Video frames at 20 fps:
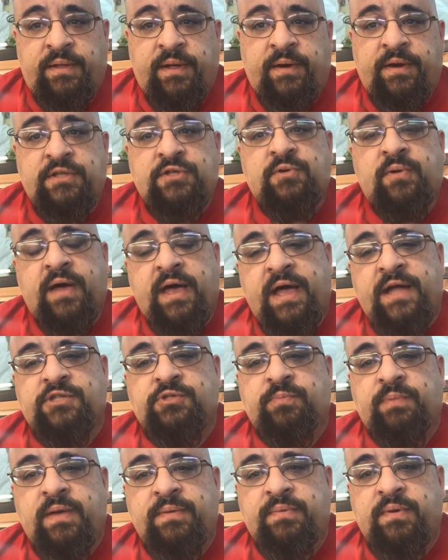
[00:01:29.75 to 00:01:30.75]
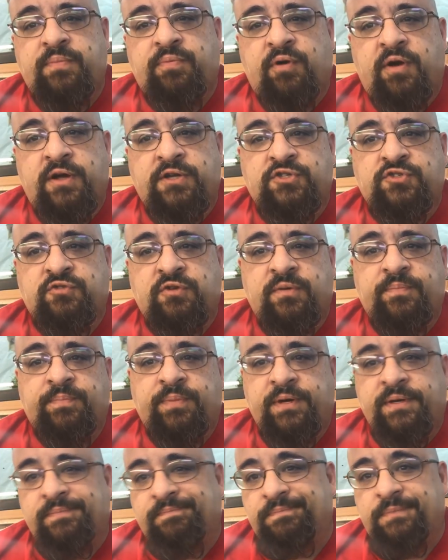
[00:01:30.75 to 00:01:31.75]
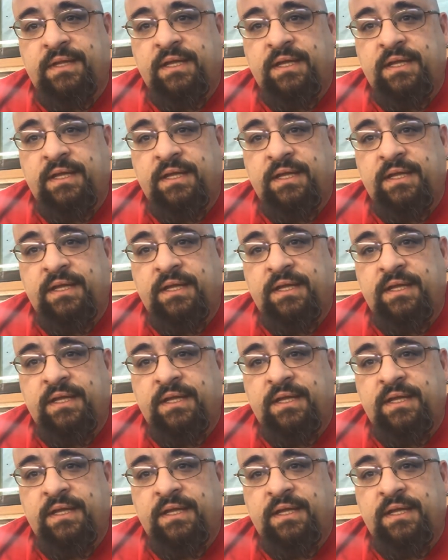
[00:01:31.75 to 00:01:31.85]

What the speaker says: Now, I do hatch baby brine shrimp, but